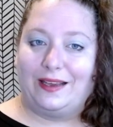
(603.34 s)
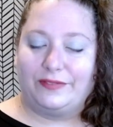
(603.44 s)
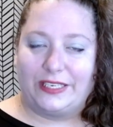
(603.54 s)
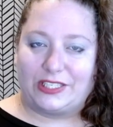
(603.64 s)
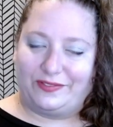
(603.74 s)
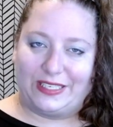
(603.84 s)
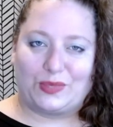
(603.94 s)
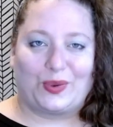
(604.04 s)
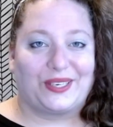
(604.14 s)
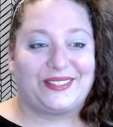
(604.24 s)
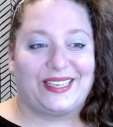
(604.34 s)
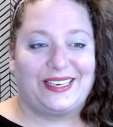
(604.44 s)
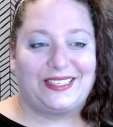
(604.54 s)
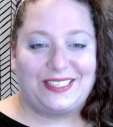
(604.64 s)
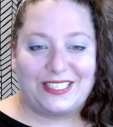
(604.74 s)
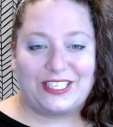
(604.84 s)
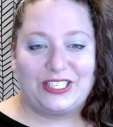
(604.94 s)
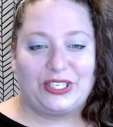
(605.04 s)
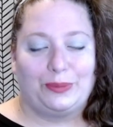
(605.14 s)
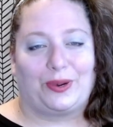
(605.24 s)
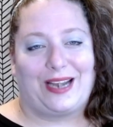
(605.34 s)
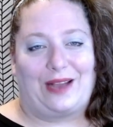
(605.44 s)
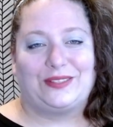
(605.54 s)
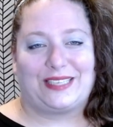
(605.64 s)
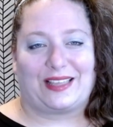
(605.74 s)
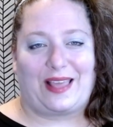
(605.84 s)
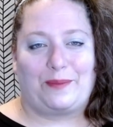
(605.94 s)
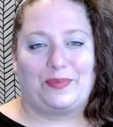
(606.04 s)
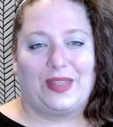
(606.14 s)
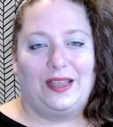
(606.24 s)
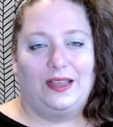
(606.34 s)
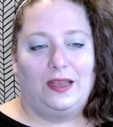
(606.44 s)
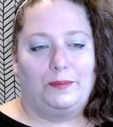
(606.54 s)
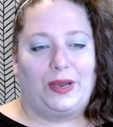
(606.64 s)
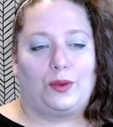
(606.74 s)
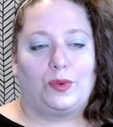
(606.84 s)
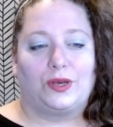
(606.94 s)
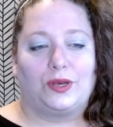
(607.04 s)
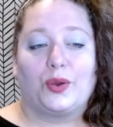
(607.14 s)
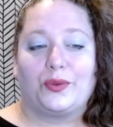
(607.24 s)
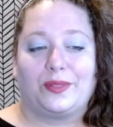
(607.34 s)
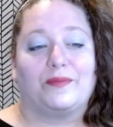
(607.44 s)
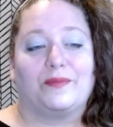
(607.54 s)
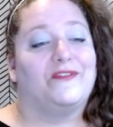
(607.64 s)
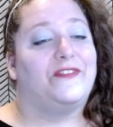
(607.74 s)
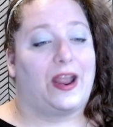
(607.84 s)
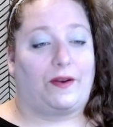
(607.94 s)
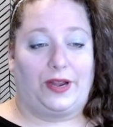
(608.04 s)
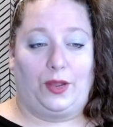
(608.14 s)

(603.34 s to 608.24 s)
of each of these words in addition to pronouncing them, but we'll go through them very